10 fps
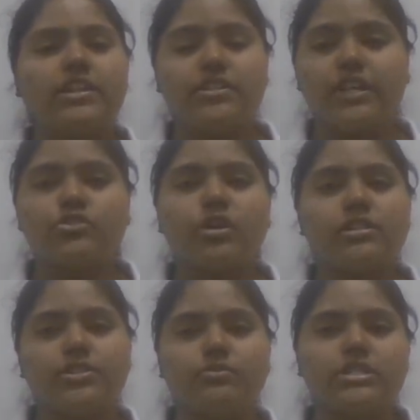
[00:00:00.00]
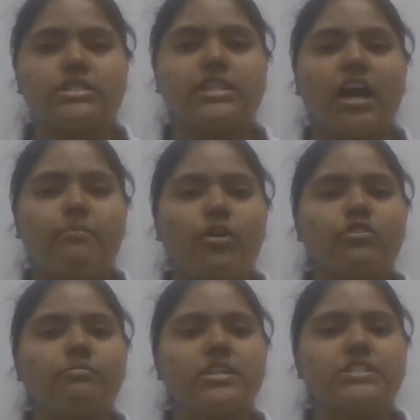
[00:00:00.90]
directorial duties, the
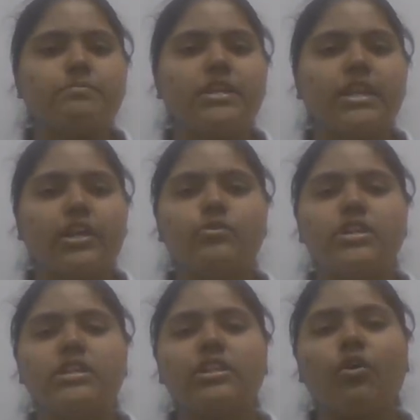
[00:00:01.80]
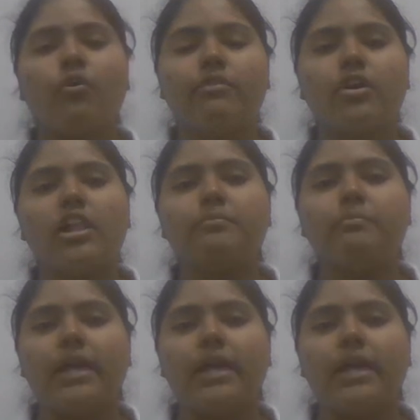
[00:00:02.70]
amount must be included in the overall